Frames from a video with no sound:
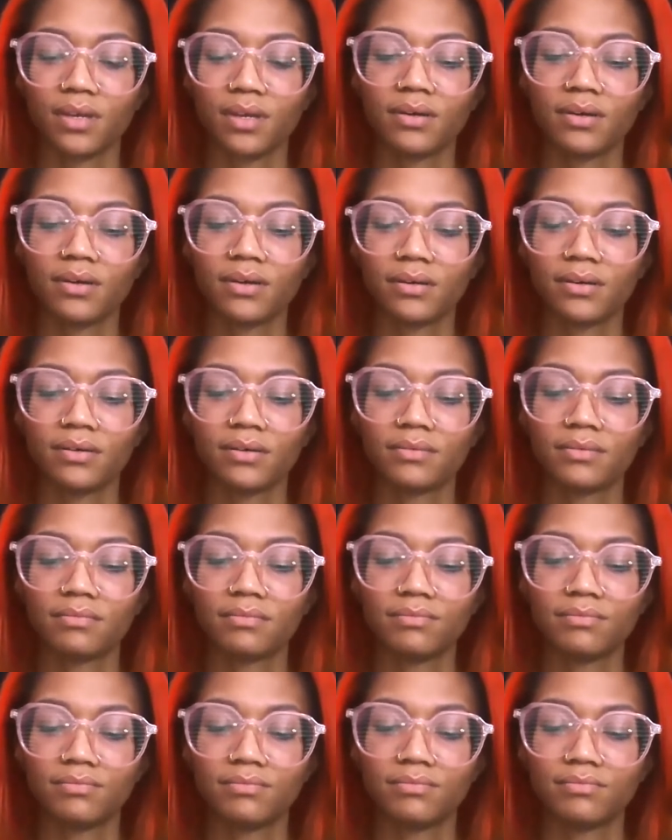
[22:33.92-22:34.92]
uh,
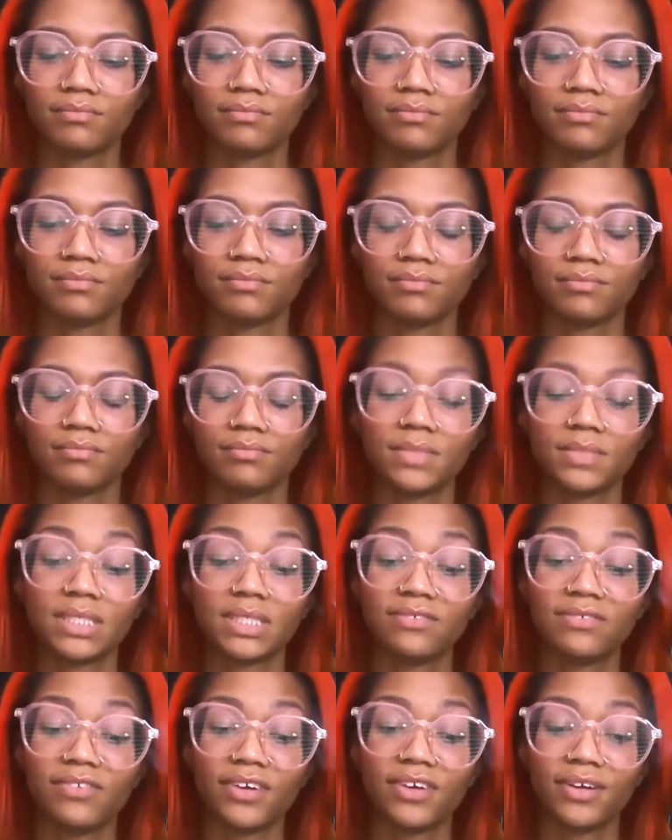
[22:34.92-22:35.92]

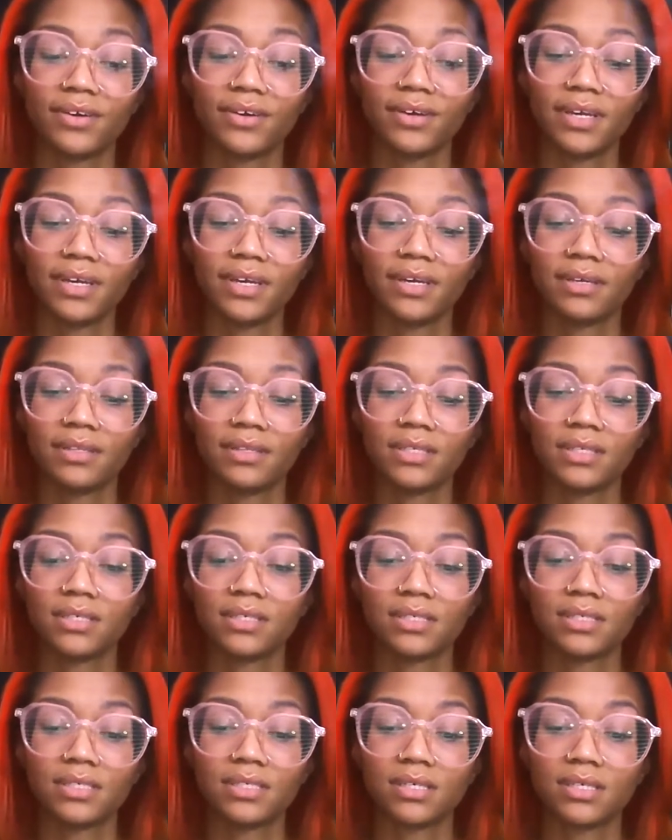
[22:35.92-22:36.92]
this fairy and
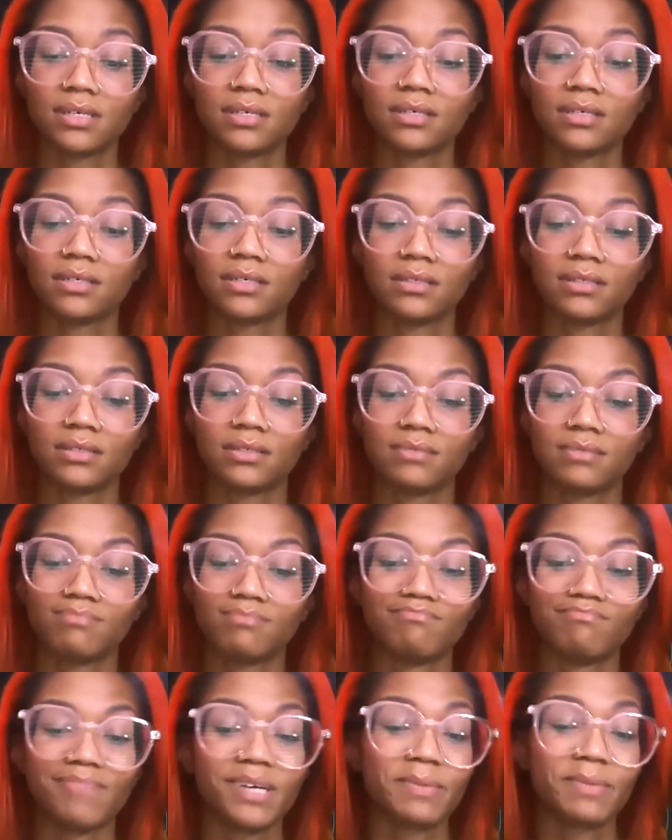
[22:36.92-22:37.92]
this uh,
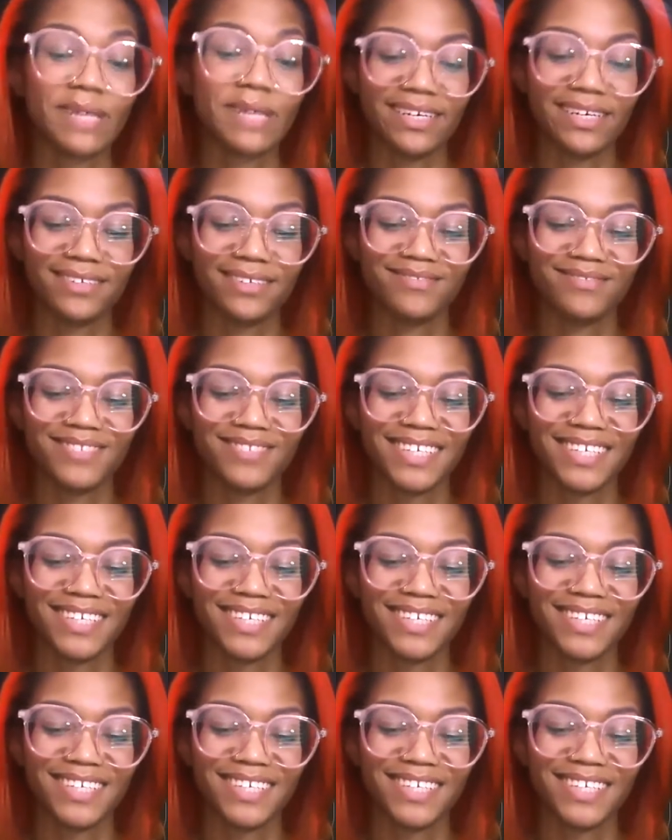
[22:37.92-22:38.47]
mermaid.